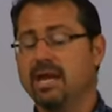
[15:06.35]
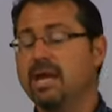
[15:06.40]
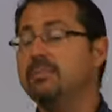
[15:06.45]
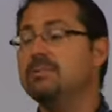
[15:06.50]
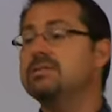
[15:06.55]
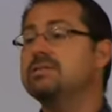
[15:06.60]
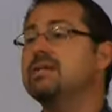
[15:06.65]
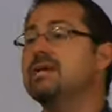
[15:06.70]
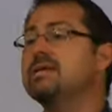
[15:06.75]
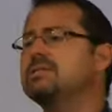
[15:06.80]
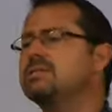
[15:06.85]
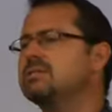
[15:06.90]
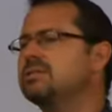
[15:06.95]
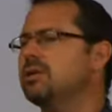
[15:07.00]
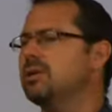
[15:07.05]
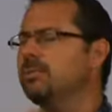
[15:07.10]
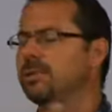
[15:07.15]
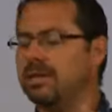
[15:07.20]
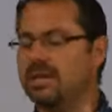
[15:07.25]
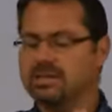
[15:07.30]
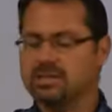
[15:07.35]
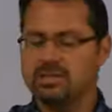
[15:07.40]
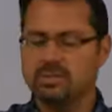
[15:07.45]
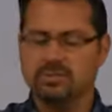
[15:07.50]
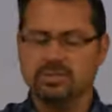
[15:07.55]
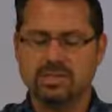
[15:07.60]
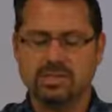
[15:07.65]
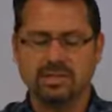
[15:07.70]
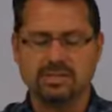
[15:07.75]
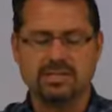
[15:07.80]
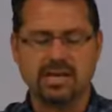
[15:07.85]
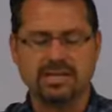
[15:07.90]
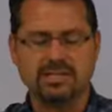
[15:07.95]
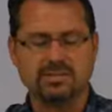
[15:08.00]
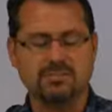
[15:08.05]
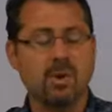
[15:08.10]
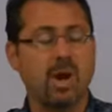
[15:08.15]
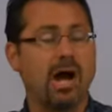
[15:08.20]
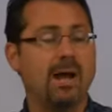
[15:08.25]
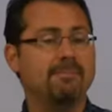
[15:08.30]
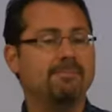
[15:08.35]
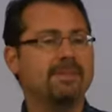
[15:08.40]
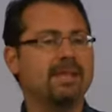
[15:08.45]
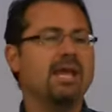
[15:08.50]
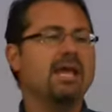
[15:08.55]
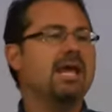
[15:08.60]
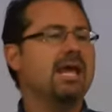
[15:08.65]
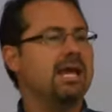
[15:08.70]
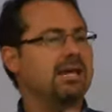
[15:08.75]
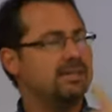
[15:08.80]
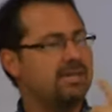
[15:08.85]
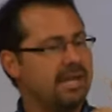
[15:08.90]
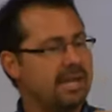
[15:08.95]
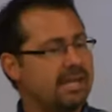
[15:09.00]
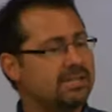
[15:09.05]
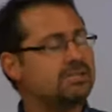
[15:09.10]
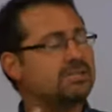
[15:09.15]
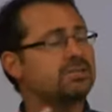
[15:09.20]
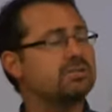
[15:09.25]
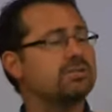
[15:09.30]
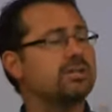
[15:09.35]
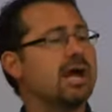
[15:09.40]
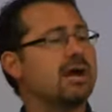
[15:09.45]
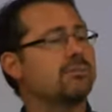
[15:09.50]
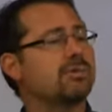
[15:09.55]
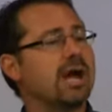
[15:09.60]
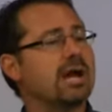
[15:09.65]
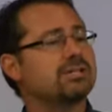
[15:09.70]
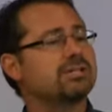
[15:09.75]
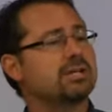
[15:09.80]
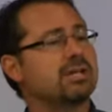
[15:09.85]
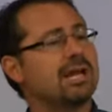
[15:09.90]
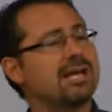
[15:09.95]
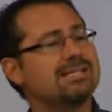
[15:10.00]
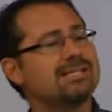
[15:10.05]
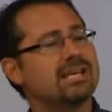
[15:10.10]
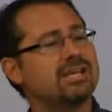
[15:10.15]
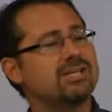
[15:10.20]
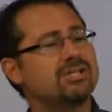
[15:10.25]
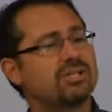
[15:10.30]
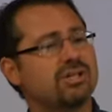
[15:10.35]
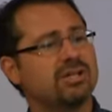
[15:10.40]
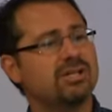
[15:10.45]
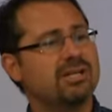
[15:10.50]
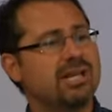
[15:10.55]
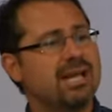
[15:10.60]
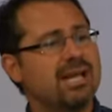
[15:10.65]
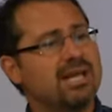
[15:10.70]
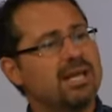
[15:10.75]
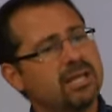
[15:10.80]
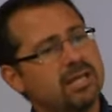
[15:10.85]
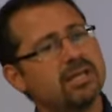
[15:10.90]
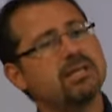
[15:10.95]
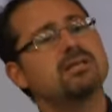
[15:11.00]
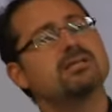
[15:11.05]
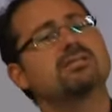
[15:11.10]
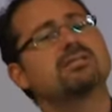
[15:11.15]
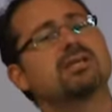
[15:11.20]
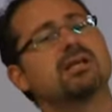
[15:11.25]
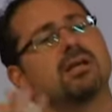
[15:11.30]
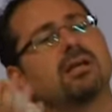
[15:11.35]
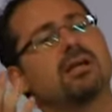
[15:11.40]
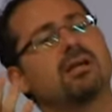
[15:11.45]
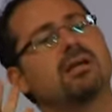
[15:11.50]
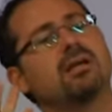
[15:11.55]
It was necessary because he was in a tight spot. And the answer to that rationalization is